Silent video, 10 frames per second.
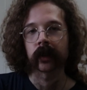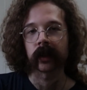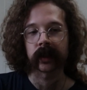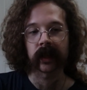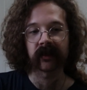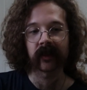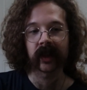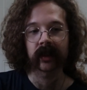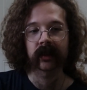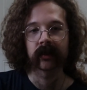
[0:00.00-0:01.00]
like that
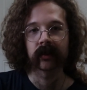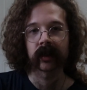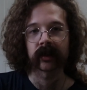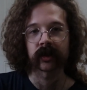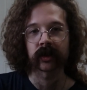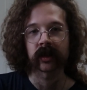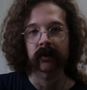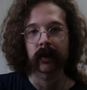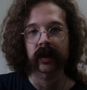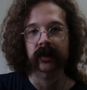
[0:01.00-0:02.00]
fake kind of
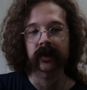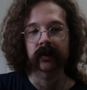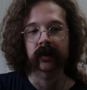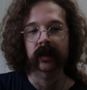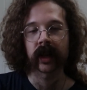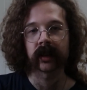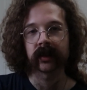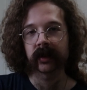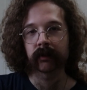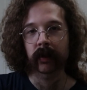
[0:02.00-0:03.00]
sugar-based
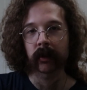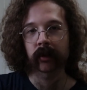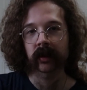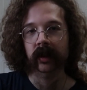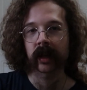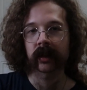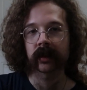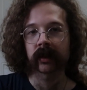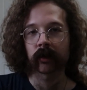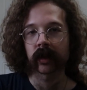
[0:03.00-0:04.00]
candy paper kind
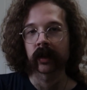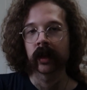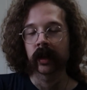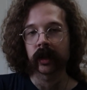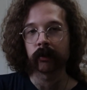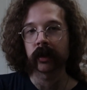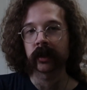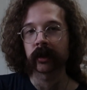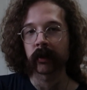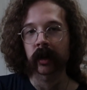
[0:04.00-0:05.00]
of thing where you put
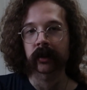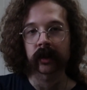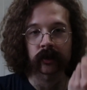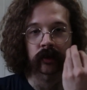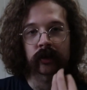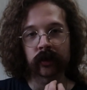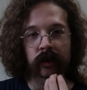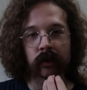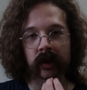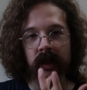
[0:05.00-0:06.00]
it in your mouth and as soon as you
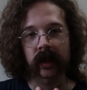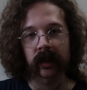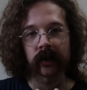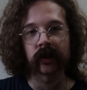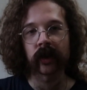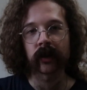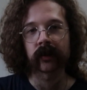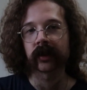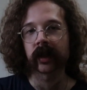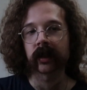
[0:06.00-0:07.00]
chew it, it kind of
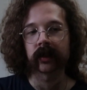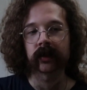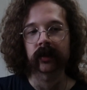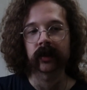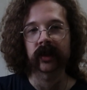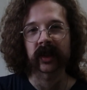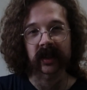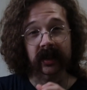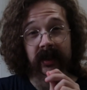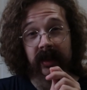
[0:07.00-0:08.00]
dissolves and there's
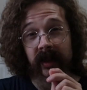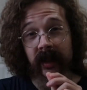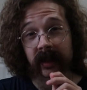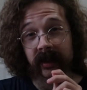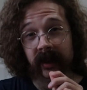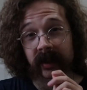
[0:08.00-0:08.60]
like a slight